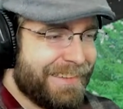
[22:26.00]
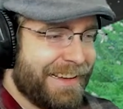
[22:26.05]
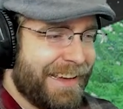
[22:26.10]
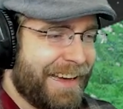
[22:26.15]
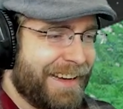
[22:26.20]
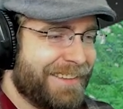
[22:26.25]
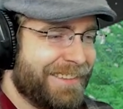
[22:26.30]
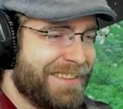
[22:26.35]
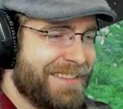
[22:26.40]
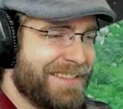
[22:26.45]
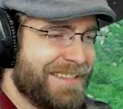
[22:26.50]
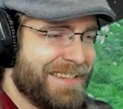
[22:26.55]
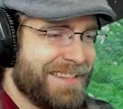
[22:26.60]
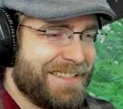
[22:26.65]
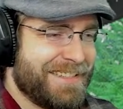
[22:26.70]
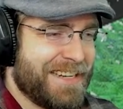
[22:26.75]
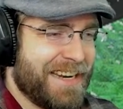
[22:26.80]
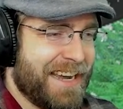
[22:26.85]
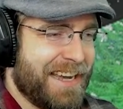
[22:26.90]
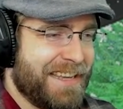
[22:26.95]
Alice
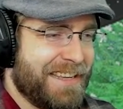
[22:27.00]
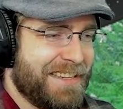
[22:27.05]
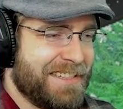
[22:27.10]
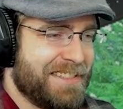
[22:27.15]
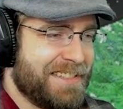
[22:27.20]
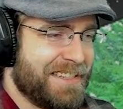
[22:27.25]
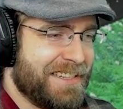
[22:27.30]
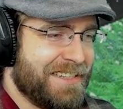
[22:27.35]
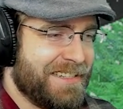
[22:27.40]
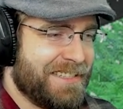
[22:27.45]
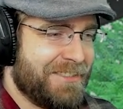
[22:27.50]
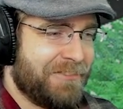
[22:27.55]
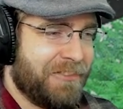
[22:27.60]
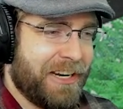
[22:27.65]
is